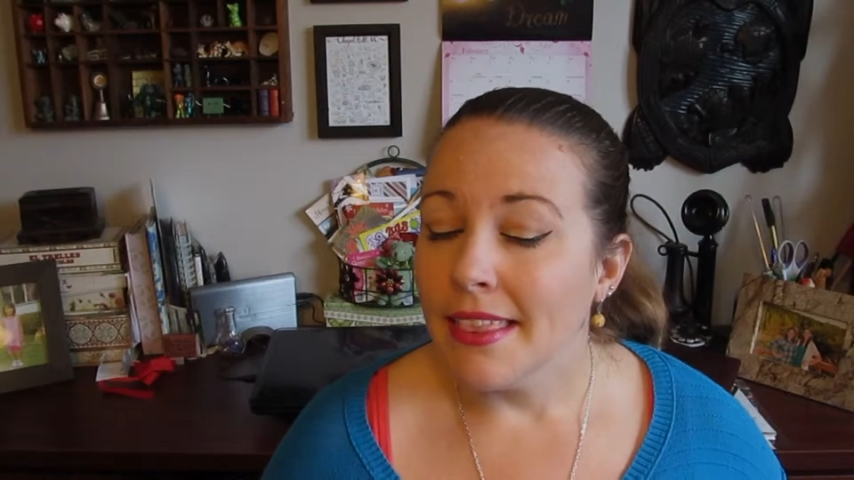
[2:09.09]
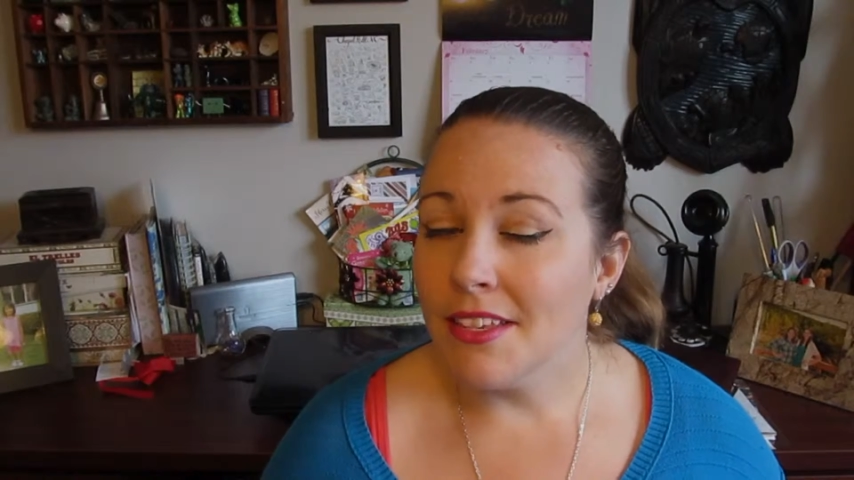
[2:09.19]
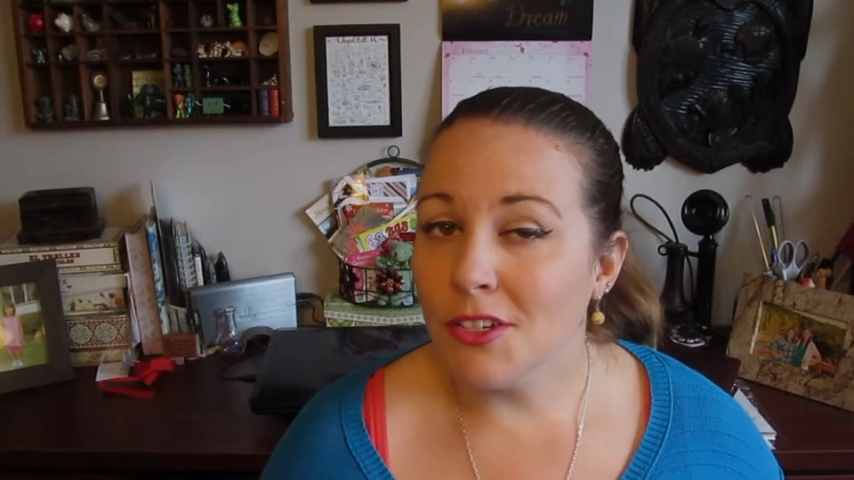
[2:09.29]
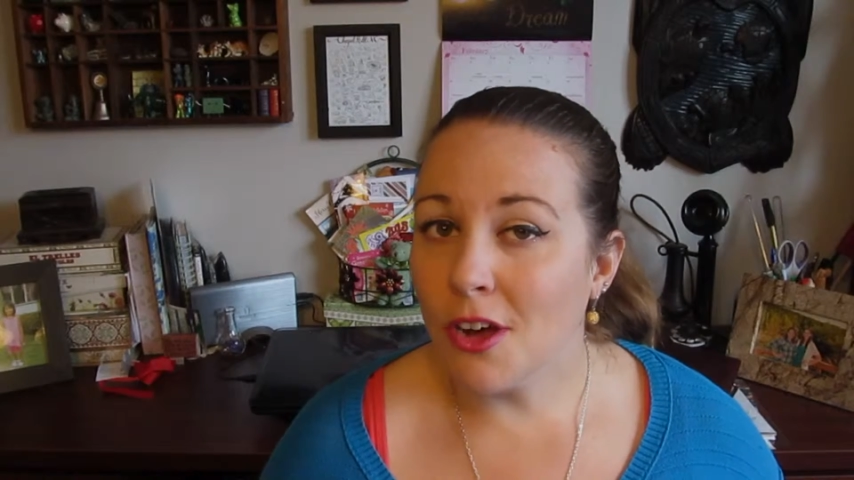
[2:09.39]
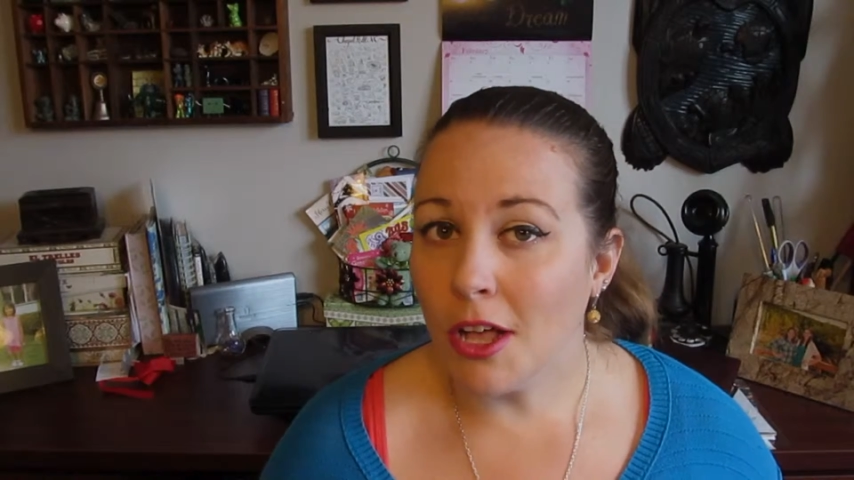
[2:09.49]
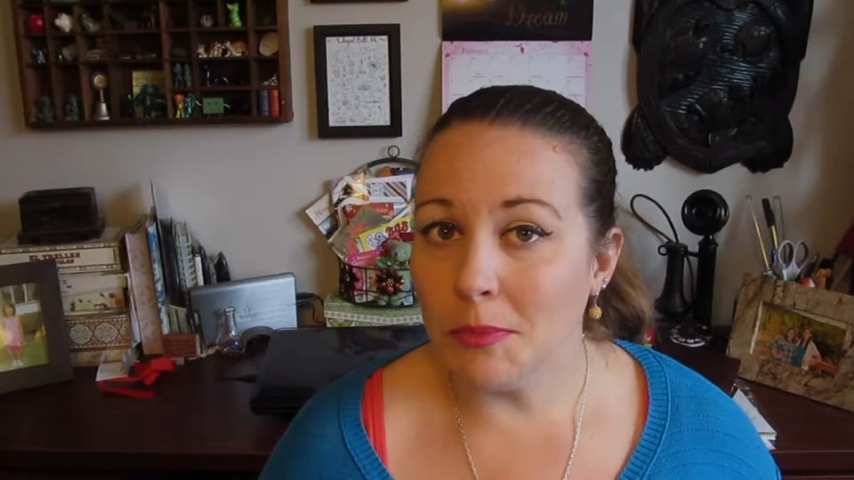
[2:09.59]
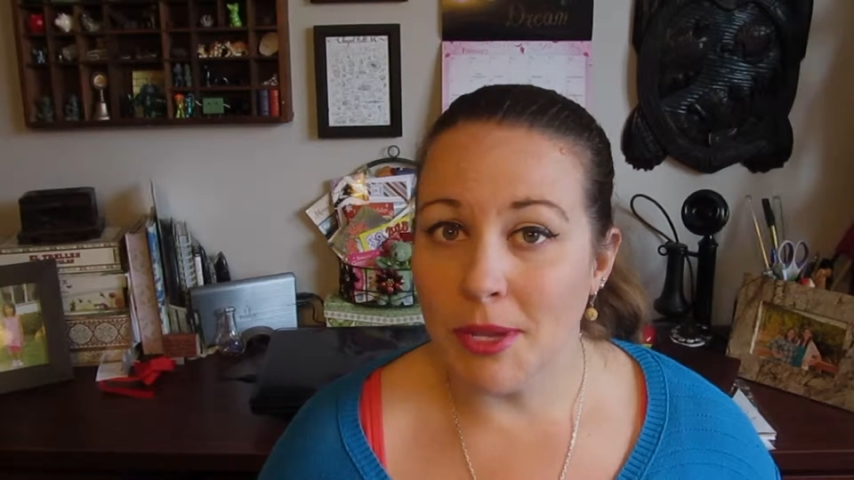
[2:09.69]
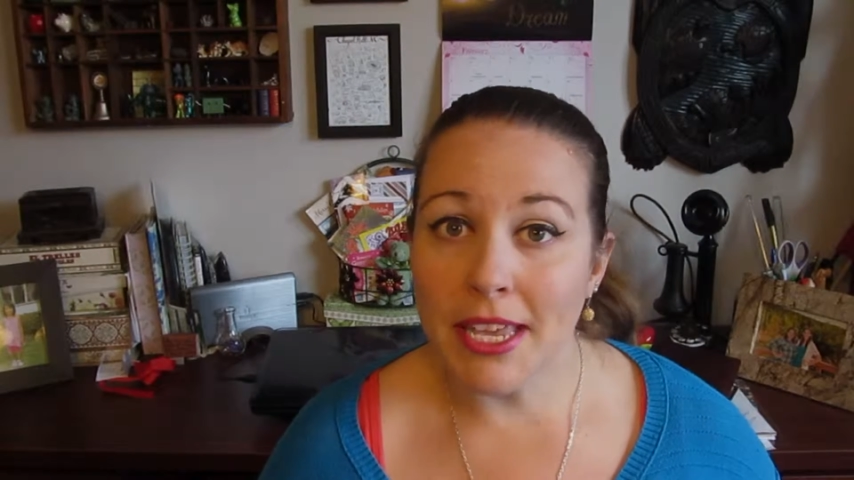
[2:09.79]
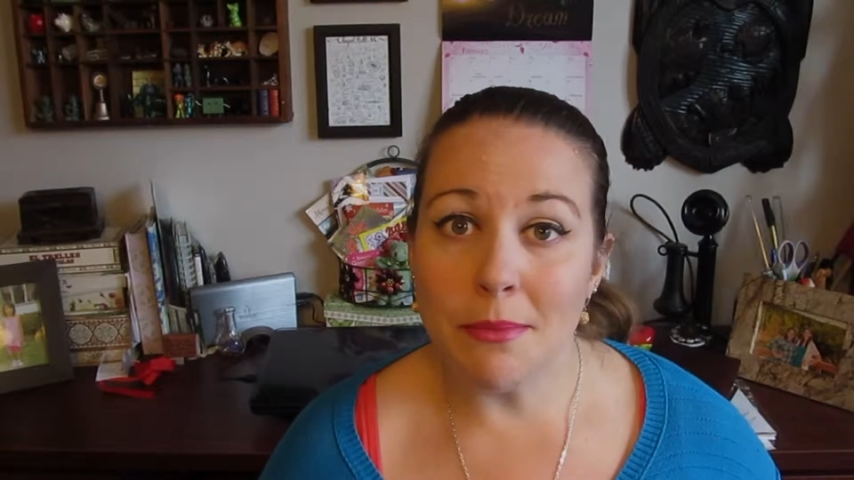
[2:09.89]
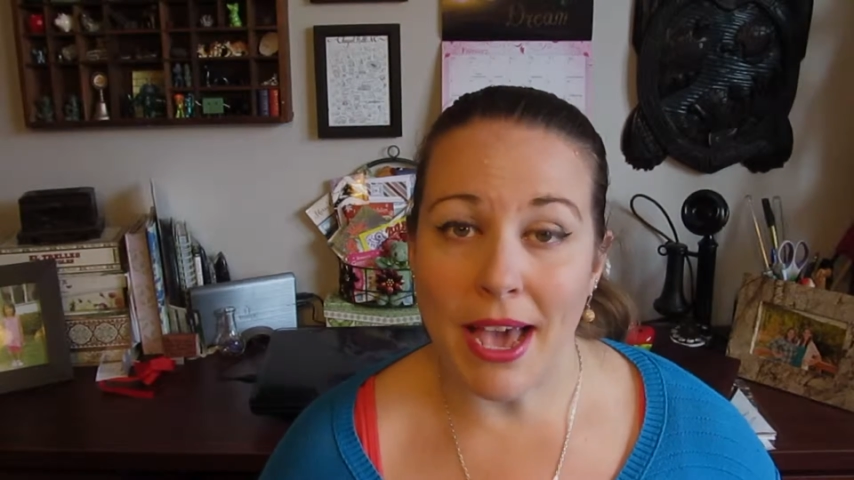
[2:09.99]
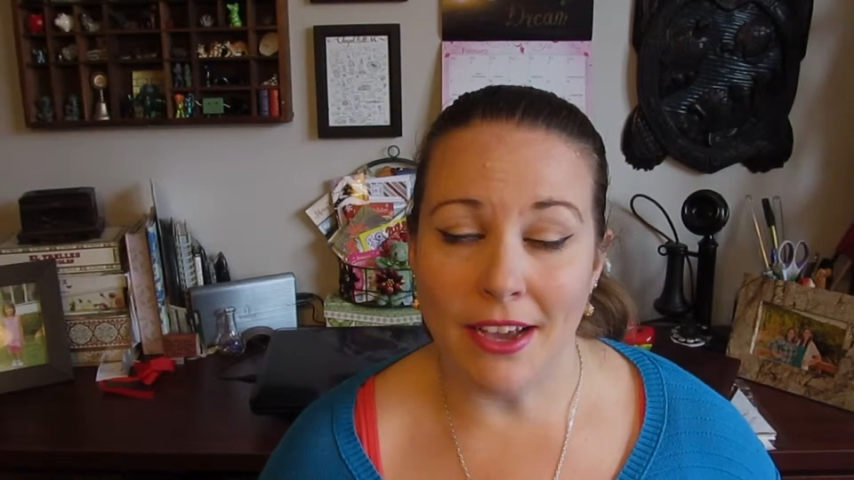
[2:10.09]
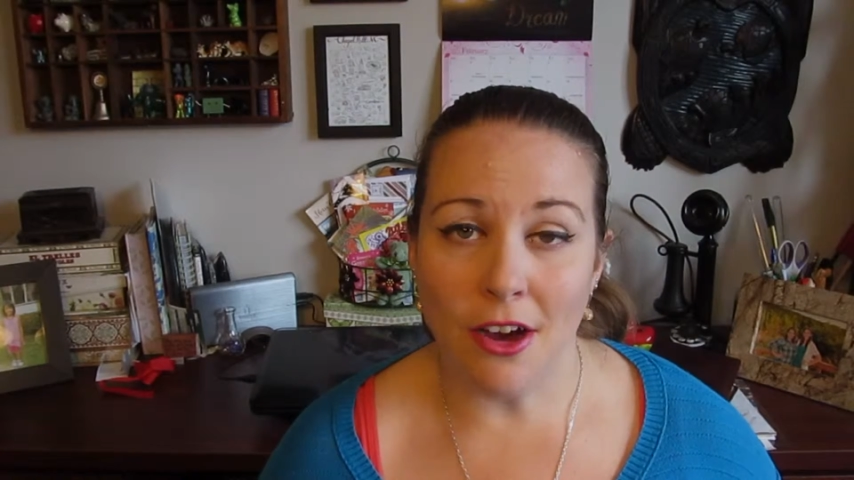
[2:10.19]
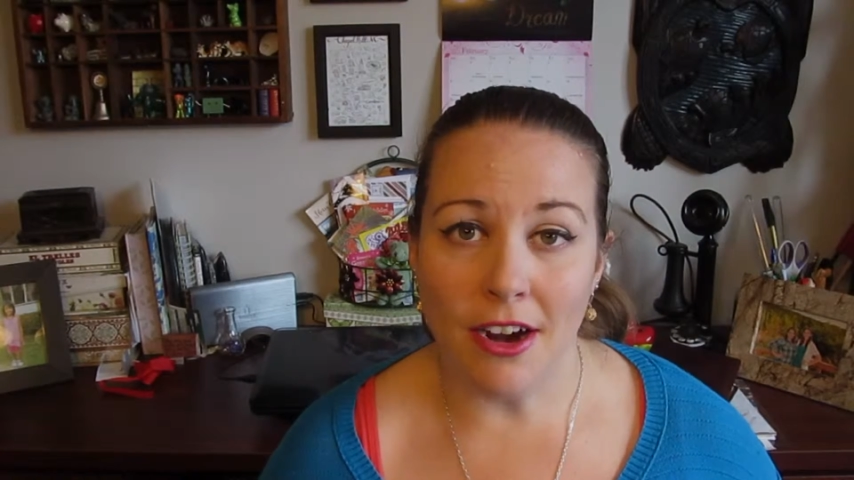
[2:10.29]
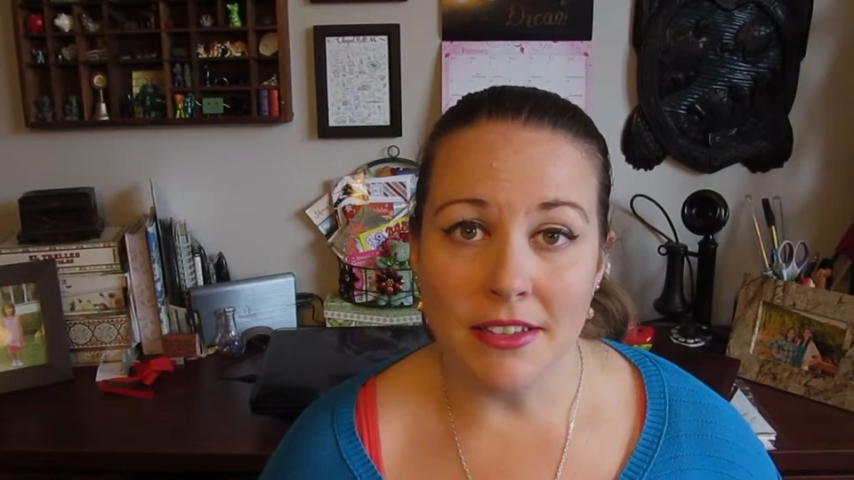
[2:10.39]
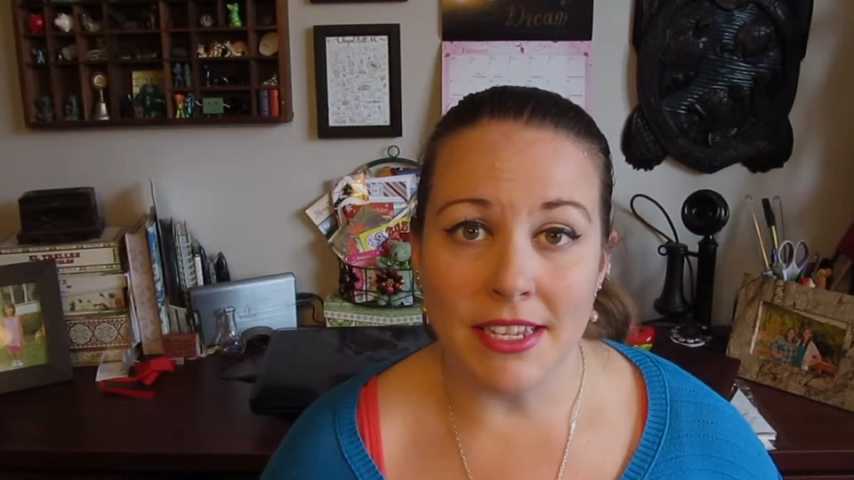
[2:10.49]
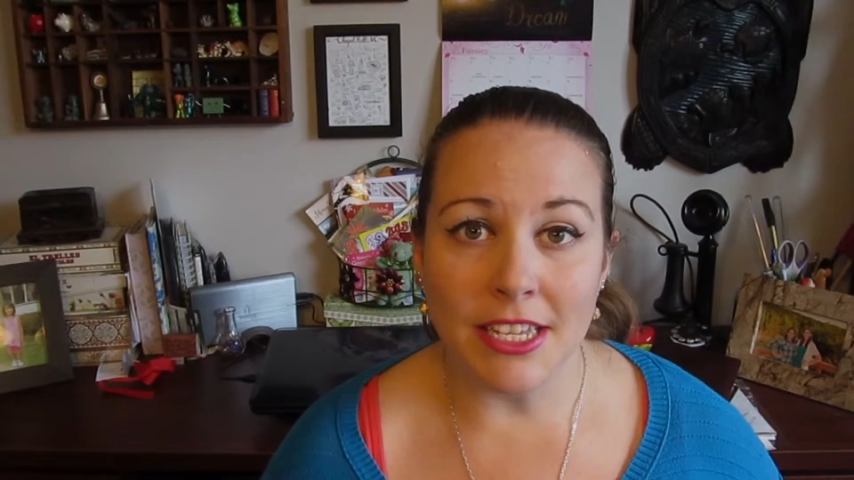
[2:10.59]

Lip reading: These are called piggyback hearts,